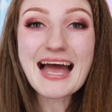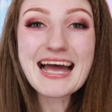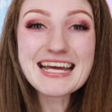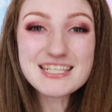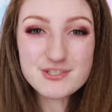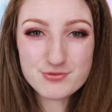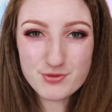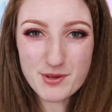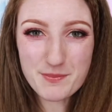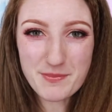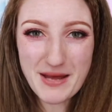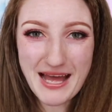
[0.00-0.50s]

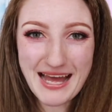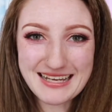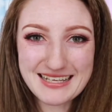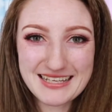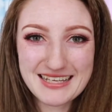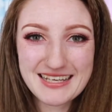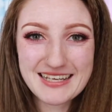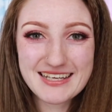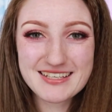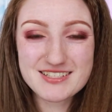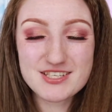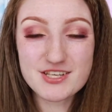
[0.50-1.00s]
And we're back.
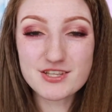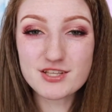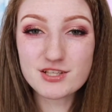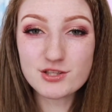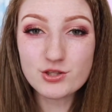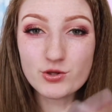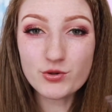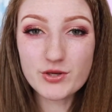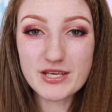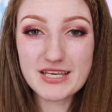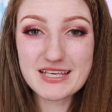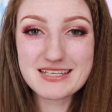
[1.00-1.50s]
So the
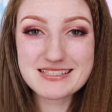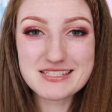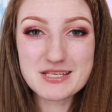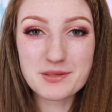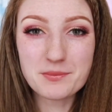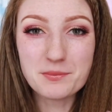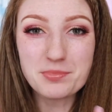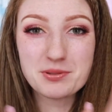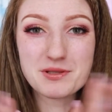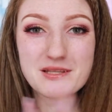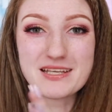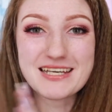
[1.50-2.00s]
look is
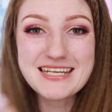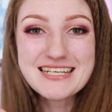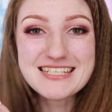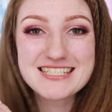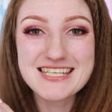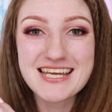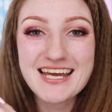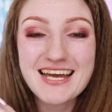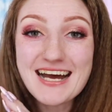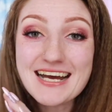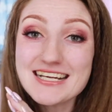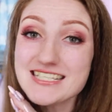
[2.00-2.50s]

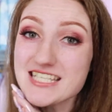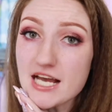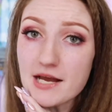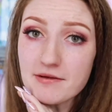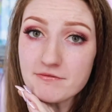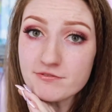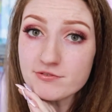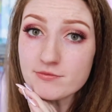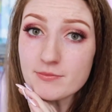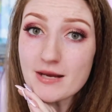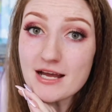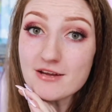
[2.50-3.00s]
complete.
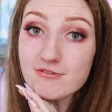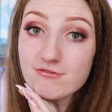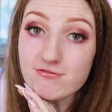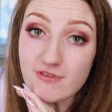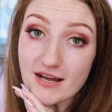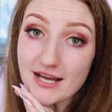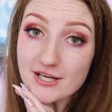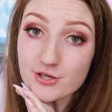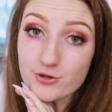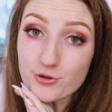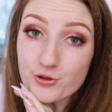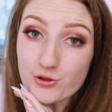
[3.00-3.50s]
Time for my
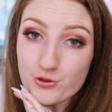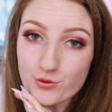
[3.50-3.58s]
final